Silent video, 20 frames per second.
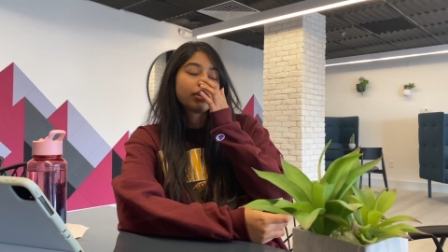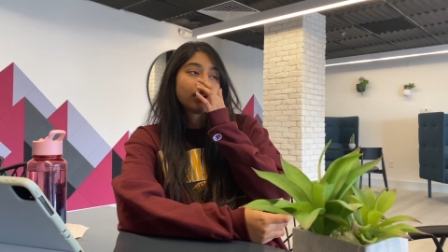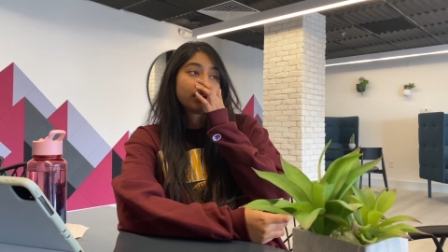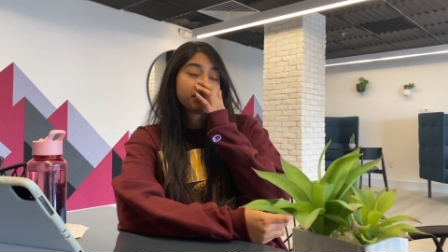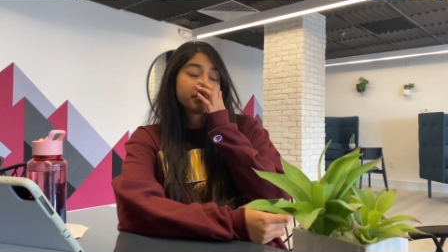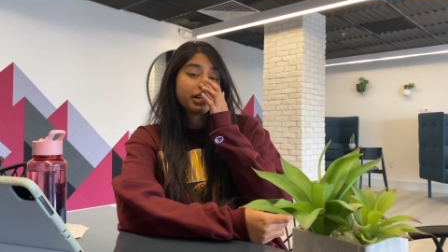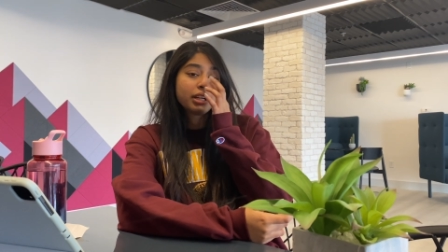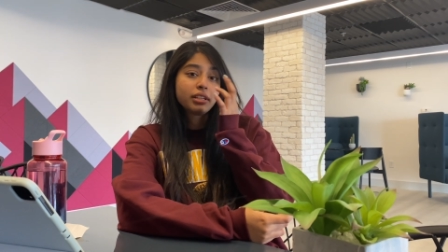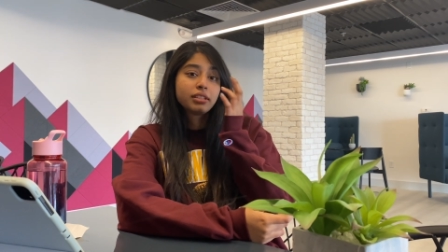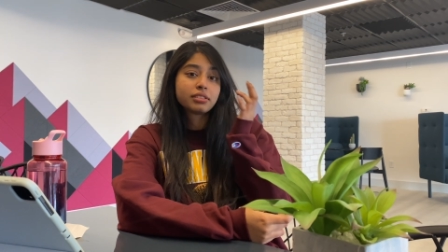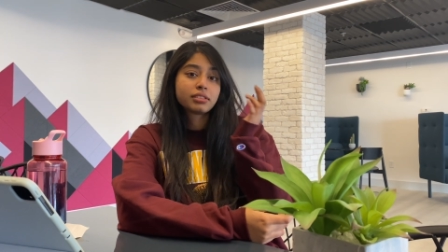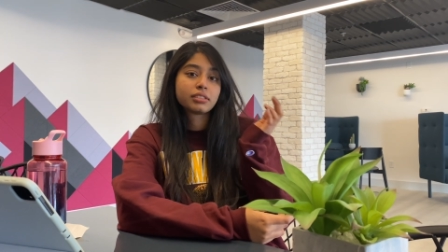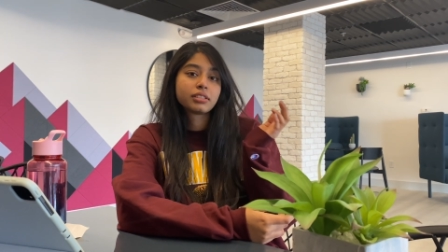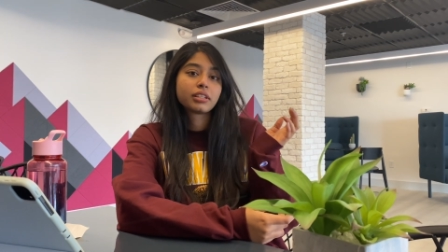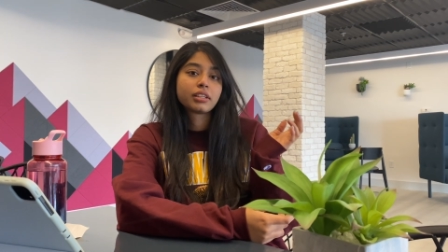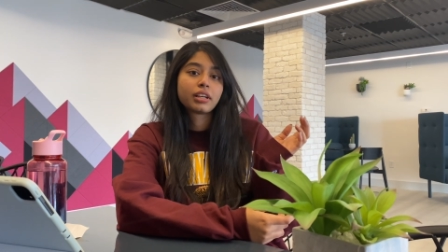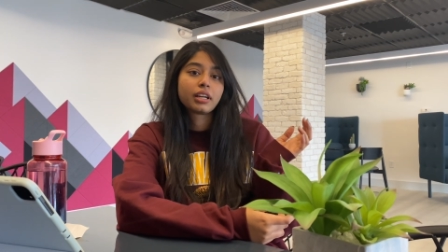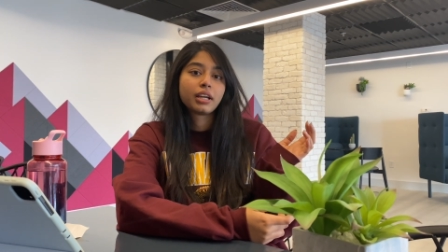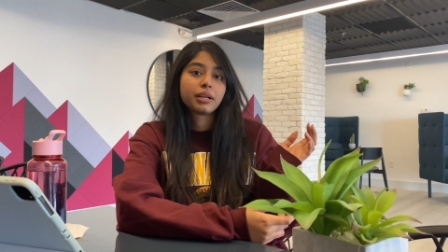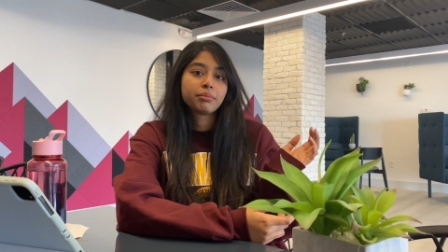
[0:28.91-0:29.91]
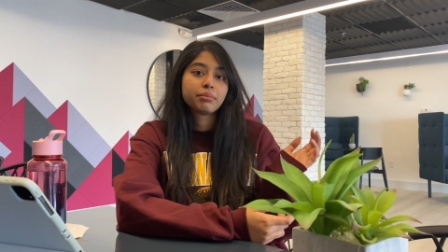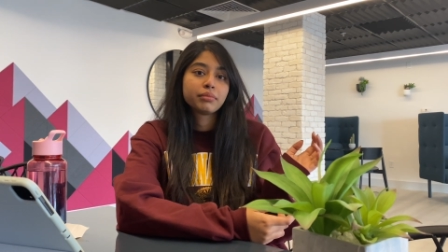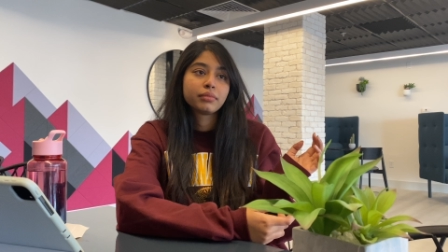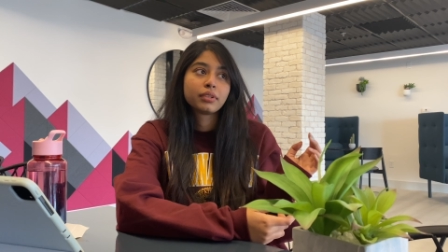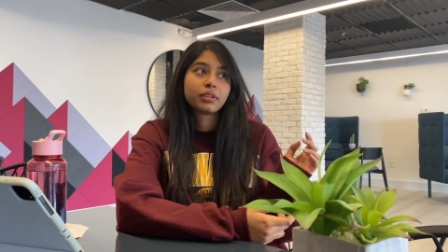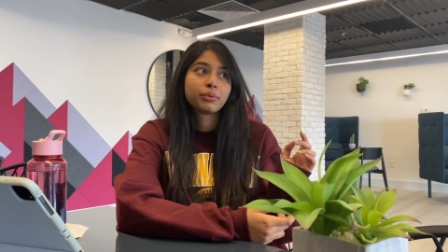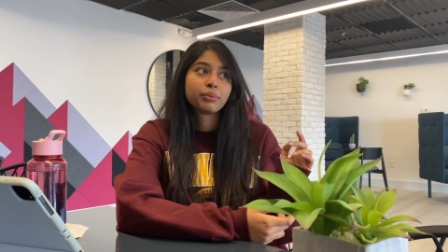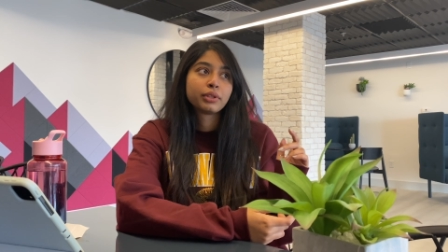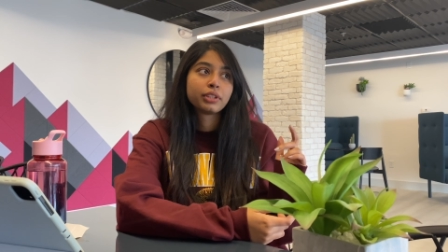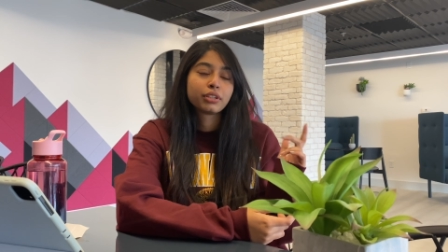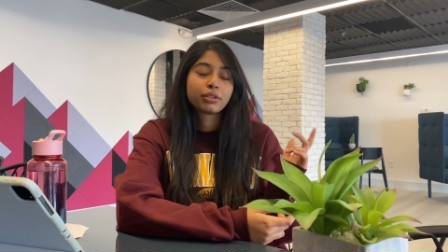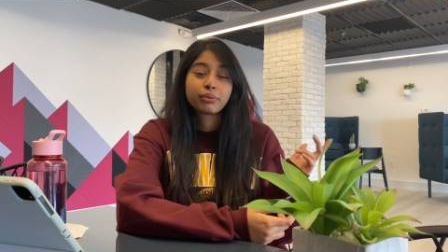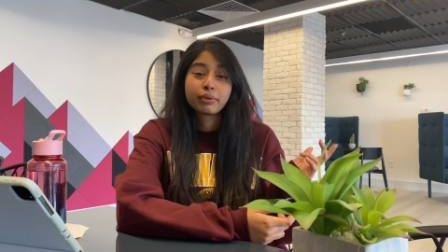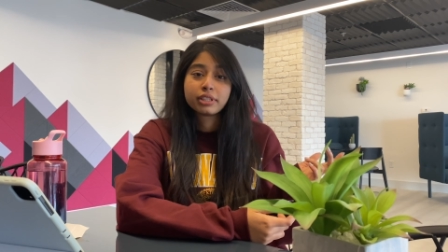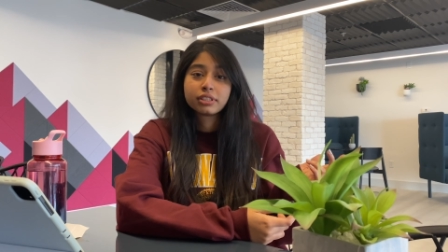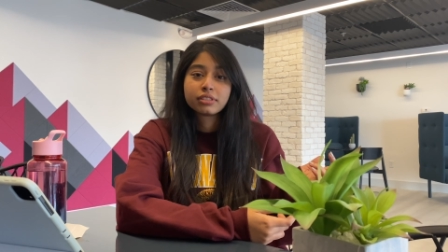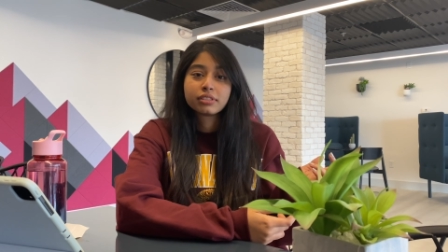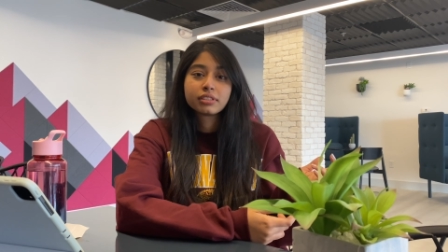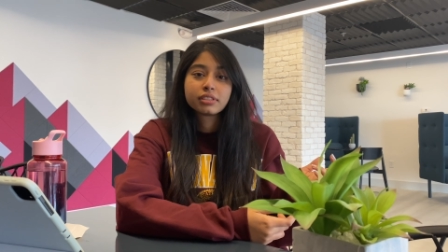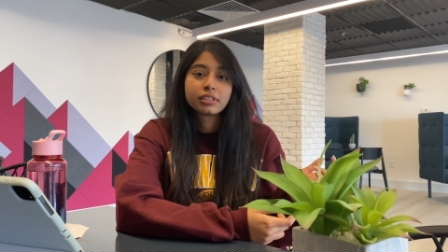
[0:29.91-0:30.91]
on my Instagram with a
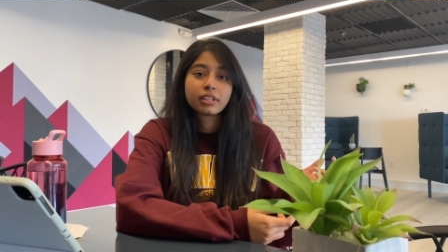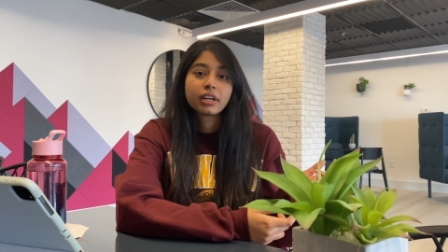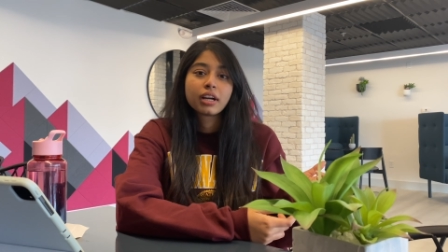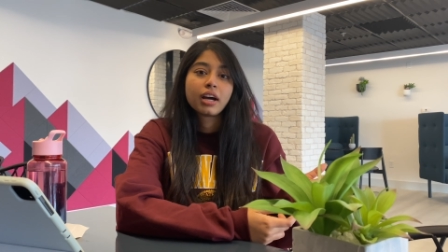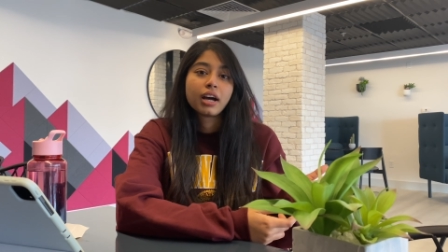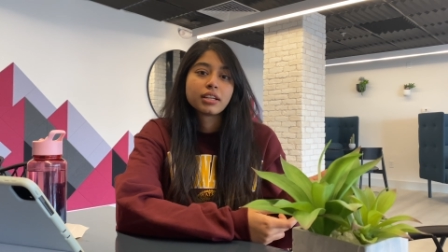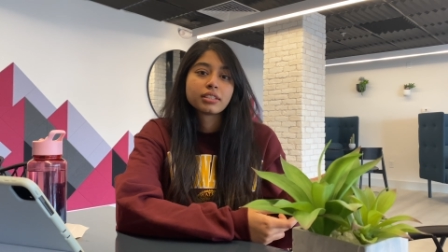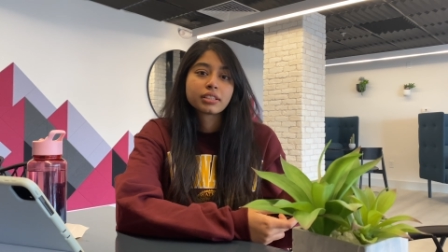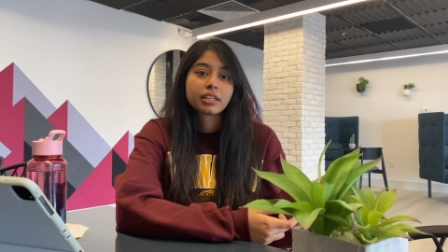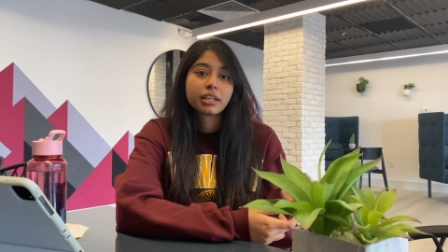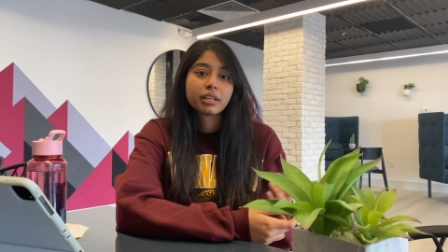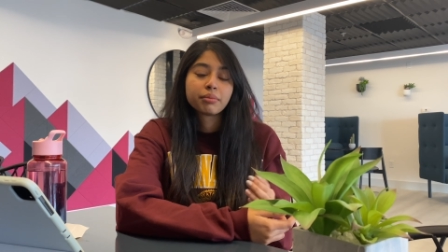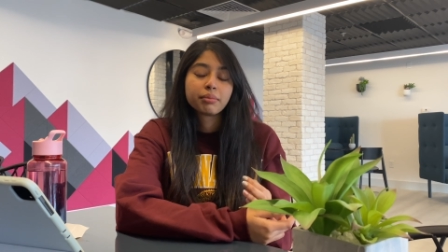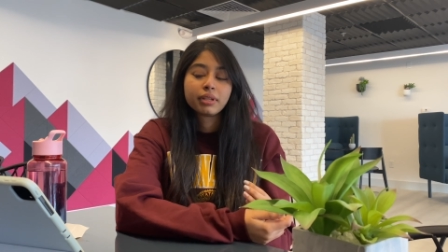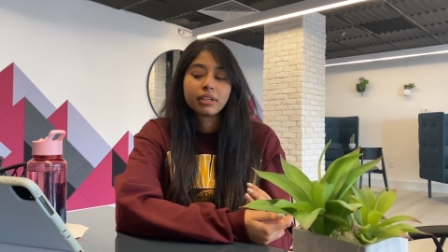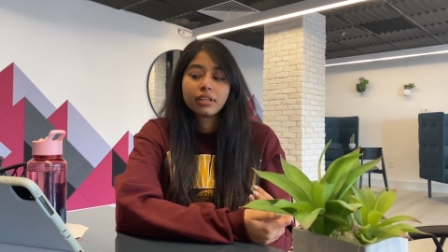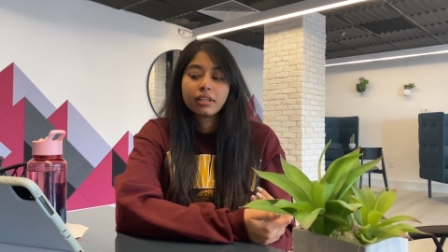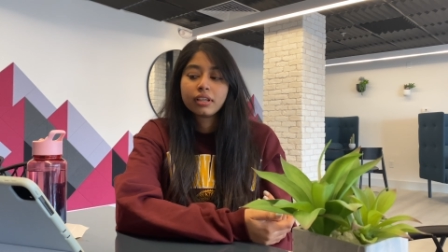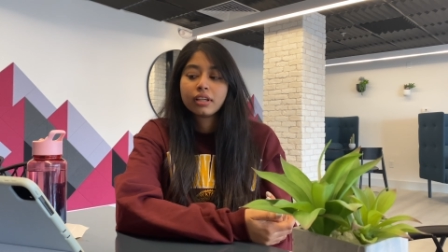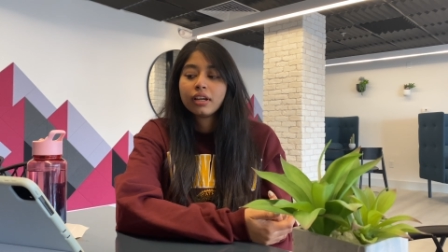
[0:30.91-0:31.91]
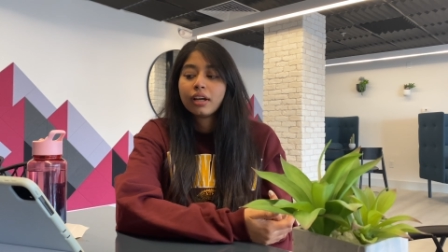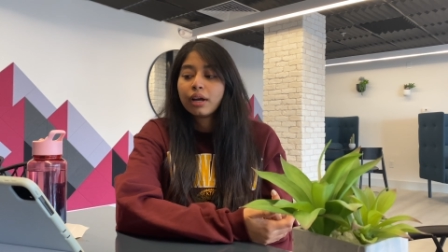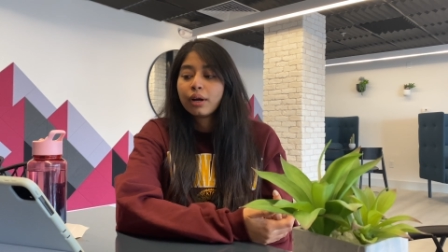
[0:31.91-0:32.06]
question sticker asking me,